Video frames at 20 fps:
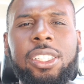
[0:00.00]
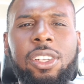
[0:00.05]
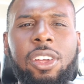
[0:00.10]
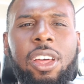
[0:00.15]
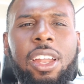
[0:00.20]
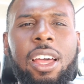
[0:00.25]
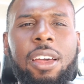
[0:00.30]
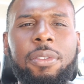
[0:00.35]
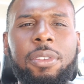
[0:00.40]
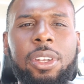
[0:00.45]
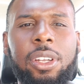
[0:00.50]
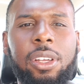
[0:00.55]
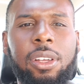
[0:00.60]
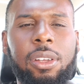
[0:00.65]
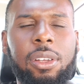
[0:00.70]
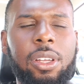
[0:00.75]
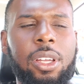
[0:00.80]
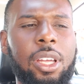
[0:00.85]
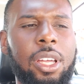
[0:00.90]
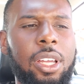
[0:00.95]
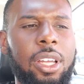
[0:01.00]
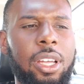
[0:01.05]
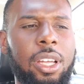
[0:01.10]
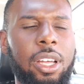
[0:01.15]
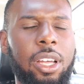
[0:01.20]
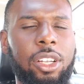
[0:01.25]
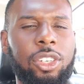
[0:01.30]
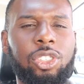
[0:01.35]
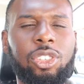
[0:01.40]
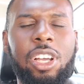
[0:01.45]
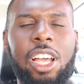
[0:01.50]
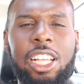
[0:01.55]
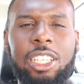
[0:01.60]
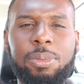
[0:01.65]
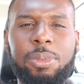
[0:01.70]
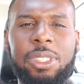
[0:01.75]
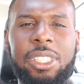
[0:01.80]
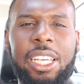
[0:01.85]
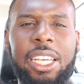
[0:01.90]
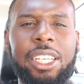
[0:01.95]
not having a
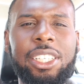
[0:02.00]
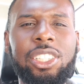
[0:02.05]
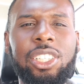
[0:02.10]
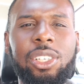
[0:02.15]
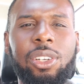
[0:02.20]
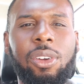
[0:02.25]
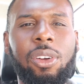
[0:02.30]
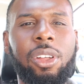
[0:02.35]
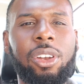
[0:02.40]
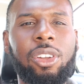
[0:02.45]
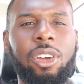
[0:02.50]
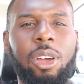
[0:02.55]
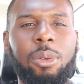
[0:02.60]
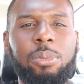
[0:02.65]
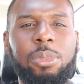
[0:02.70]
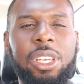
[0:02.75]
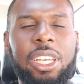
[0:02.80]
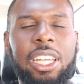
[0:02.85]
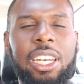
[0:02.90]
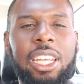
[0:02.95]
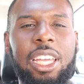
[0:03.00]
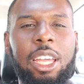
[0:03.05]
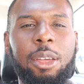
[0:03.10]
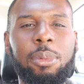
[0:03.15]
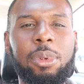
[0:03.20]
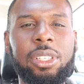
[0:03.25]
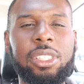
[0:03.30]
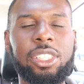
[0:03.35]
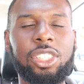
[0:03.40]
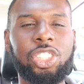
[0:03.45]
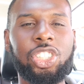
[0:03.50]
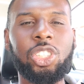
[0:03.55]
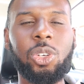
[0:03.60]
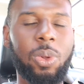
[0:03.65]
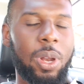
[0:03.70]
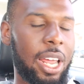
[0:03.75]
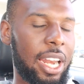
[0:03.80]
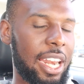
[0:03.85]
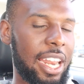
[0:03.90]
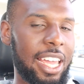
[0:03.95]
transportation or not being able to
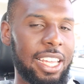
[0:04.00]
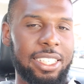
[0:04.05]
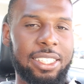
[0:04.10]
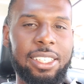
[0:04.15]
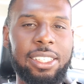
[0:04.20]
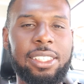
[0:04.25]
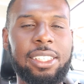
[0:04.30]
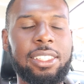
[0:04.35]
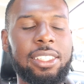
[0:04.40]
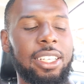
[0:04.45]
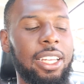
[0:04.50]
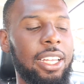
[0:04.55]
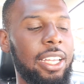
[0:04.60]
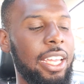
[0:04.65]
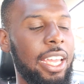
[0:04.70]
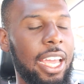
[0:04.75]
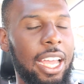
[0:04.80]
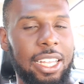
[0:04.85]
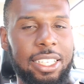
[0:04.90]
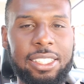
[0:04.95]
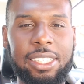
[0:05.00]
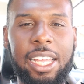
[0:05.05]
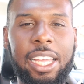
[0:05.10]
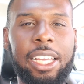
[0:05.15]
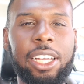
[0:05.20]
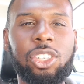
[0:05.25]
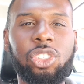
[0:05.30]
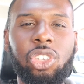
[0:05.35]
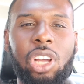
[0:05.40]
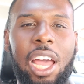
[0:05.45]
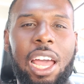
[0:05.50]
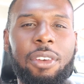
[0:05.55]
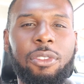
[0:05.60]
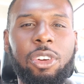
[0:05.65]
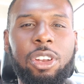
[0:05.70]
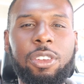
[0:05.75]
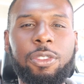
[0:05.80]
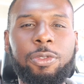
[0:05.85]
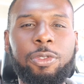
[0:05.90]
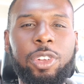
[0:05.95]
show that license and say, yes, I can drive
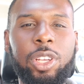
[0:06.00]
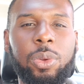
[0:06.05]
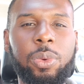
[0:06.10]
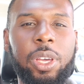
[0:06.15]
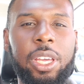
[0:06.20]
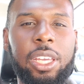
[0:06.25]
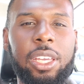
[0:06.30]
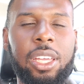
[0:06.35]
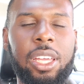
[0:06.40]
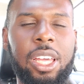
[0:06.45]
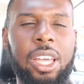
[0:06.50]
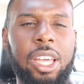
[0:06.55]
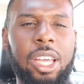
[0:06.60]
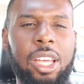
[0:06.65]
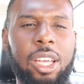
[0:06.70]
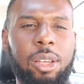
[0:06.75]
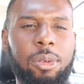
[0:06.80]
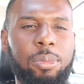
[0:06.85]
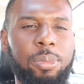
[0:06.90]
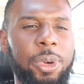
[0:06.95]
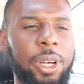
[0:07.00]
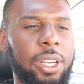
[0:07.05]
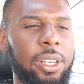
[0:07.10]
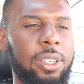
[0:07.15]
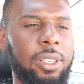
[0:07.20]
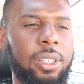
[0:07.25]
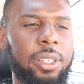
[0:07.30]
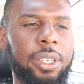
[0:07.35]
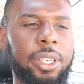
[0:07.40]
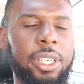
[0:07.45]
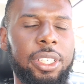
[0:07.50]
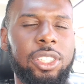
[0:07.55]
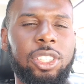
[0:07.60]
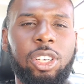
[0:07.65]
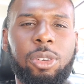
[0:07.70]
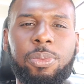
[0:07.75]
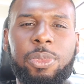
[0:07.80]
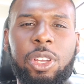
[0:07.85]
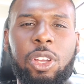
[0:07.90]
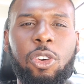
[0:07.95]
on the freeway. But it
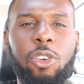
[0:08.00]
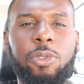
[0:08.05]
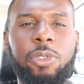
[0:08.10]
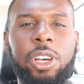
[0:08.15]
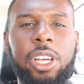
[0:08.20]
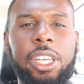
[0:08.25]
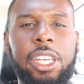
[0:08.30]
took me over a